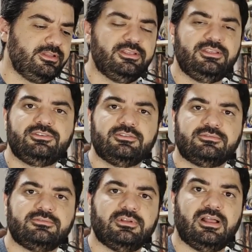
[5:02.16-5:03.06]

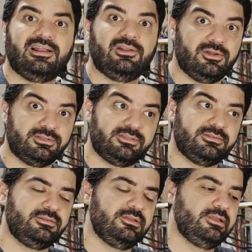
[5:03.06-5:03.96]
adhesion a lot,
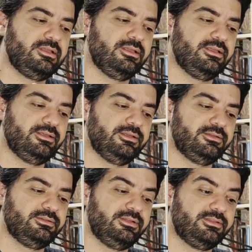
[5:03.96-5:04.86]

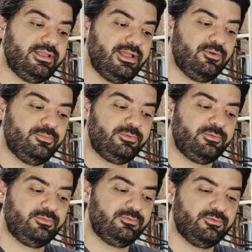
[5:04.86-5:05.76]
and it
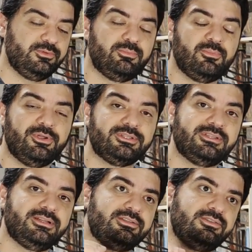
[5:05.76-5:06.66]
helps to the
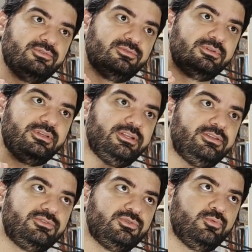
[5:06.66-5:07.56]
point that you
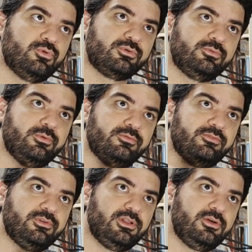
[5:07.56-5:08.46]
need to work
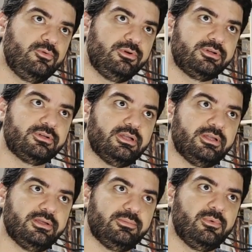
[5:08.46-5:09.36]
with lower
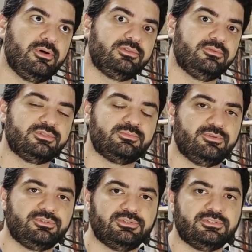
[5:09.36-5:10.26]
bottom
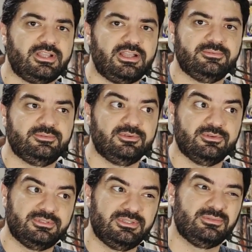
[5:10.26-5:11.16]
exposure times,
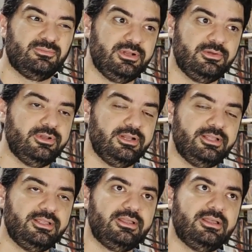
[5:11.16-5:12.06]
because it's really